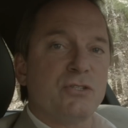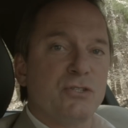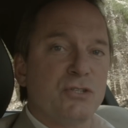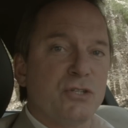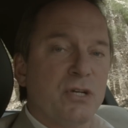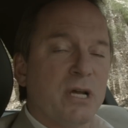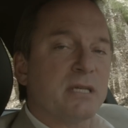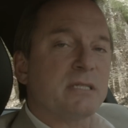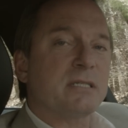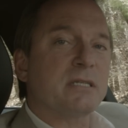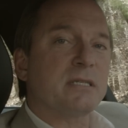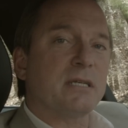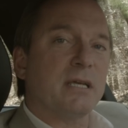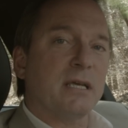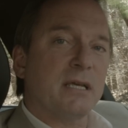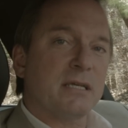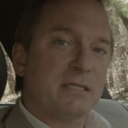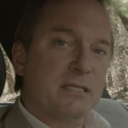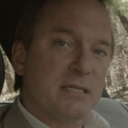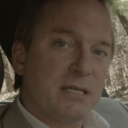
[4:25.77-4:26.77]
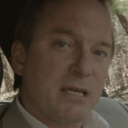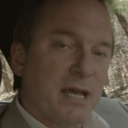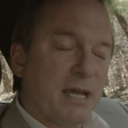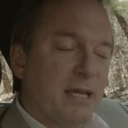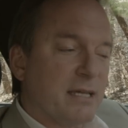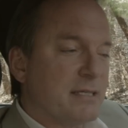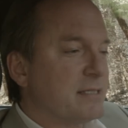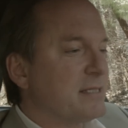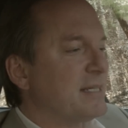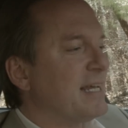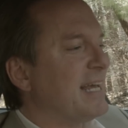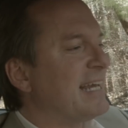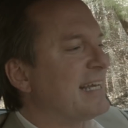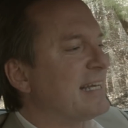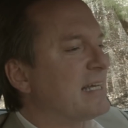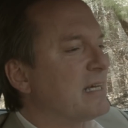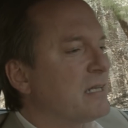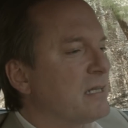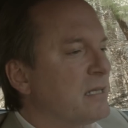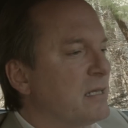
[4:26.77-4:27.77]
just as nice
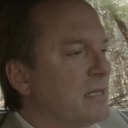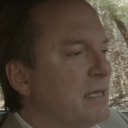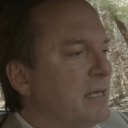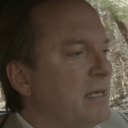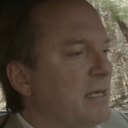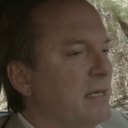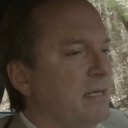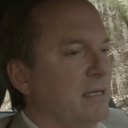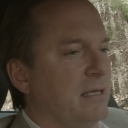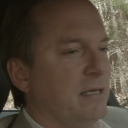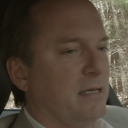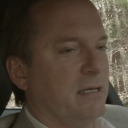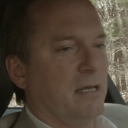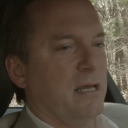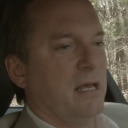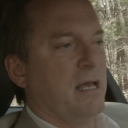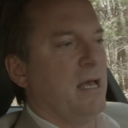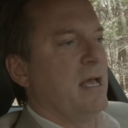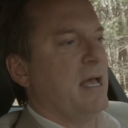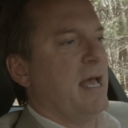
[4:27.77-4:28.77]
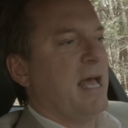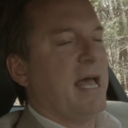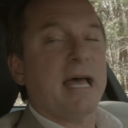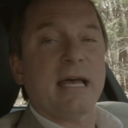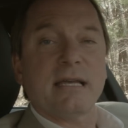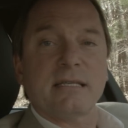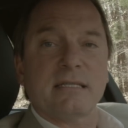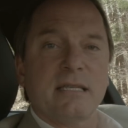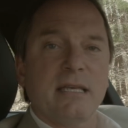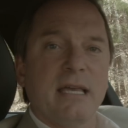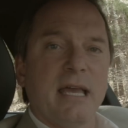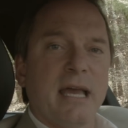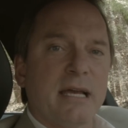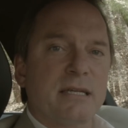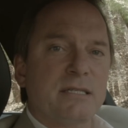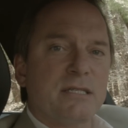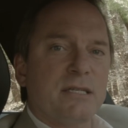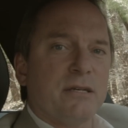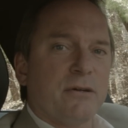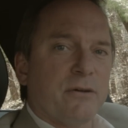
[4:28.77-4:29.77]
and clean as the
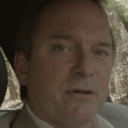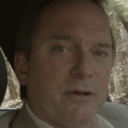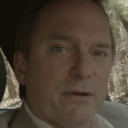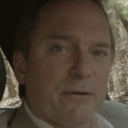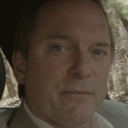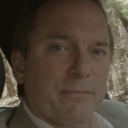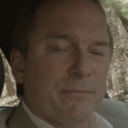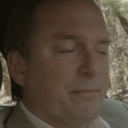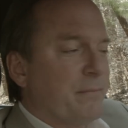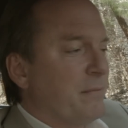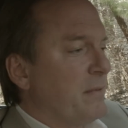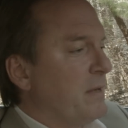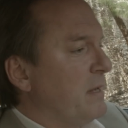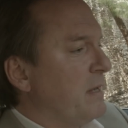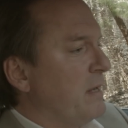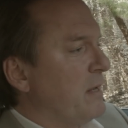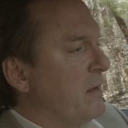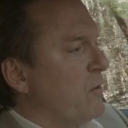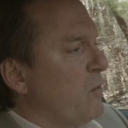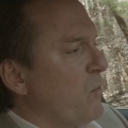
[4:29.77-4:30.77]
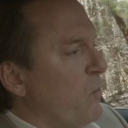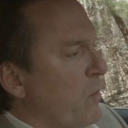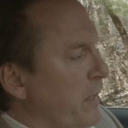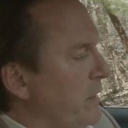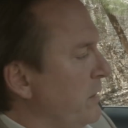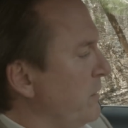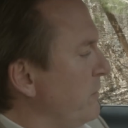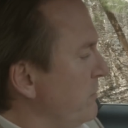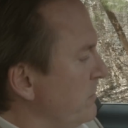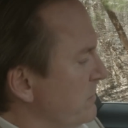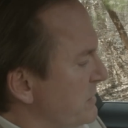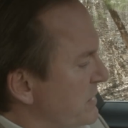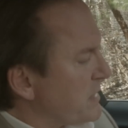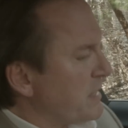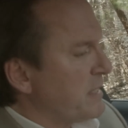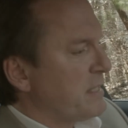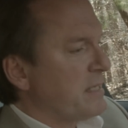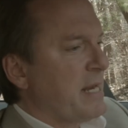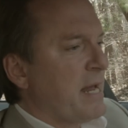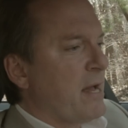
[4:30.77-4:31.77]
exterior. When you
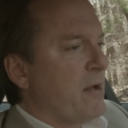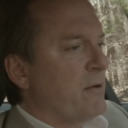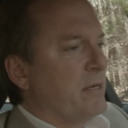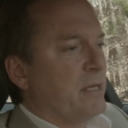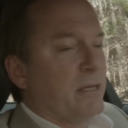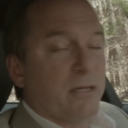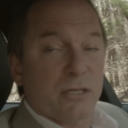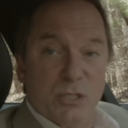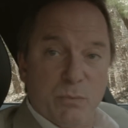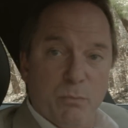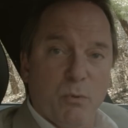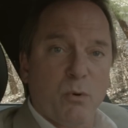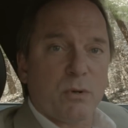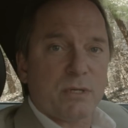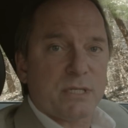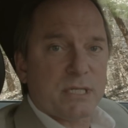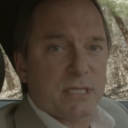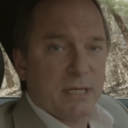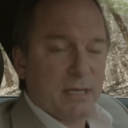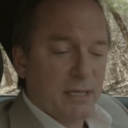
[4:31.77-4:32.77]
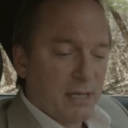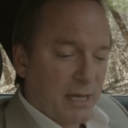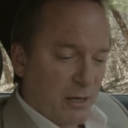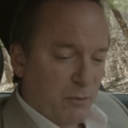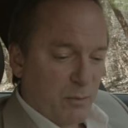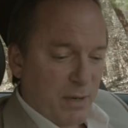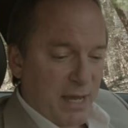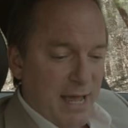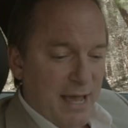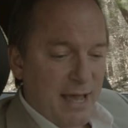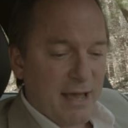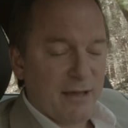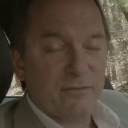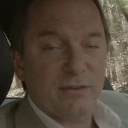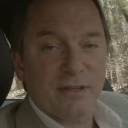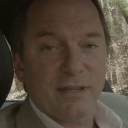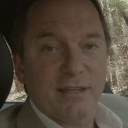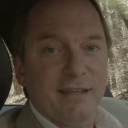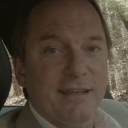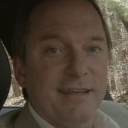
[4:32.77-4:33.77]
sit down in the sports seat like we have
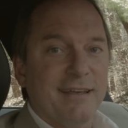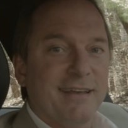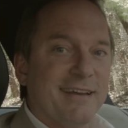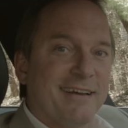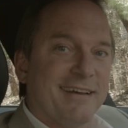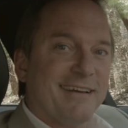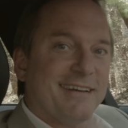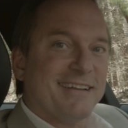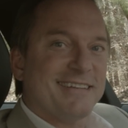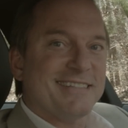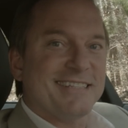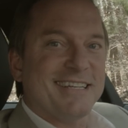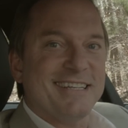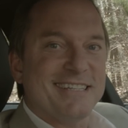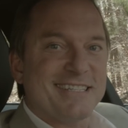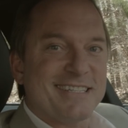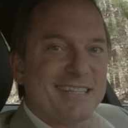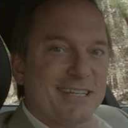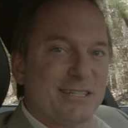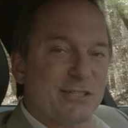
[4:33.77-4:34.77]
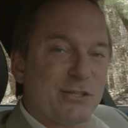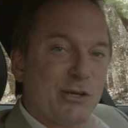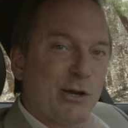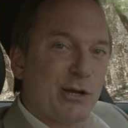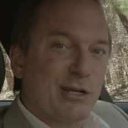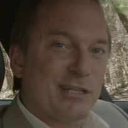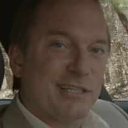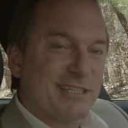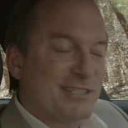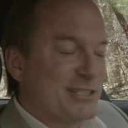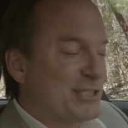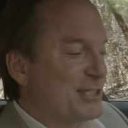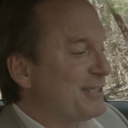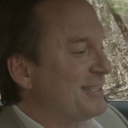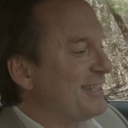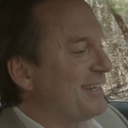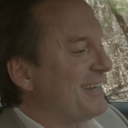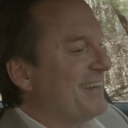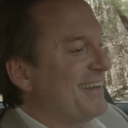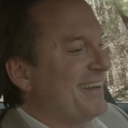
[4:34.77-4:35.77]
in the T6R edition,
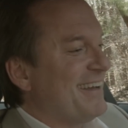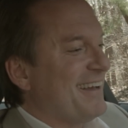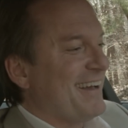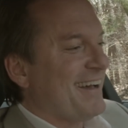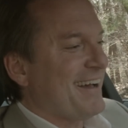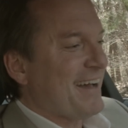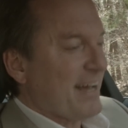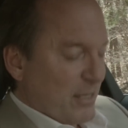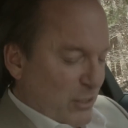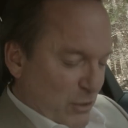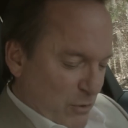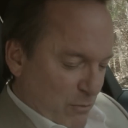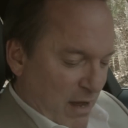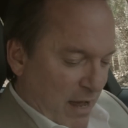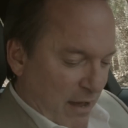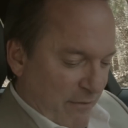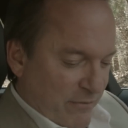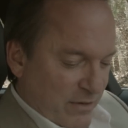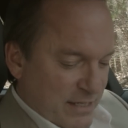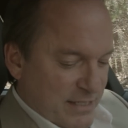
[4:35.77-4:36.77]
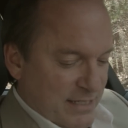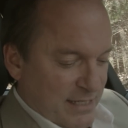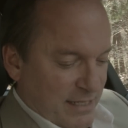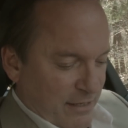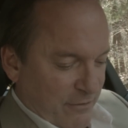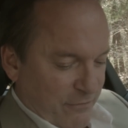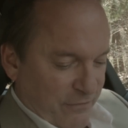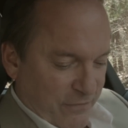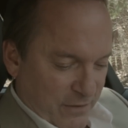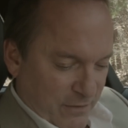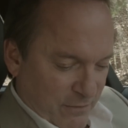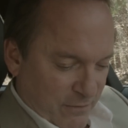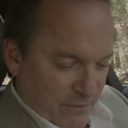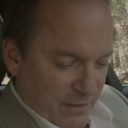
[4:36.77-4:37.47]
you obviously feel